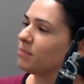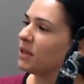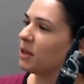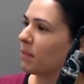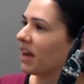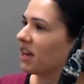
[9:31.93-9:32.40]

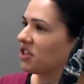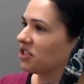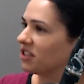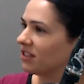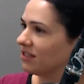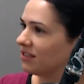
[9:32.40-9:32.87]
being
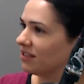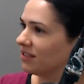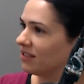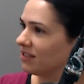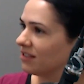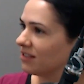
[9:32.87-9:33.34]
patient
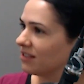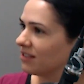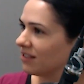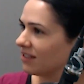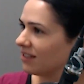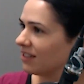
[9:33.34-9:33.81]

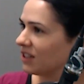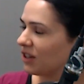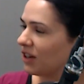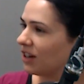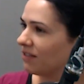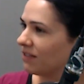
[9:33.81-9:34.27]

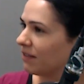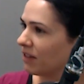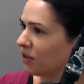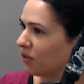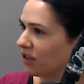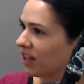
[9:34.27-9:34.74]
and kind of
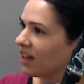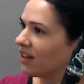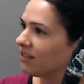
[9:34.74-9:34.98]
living through that.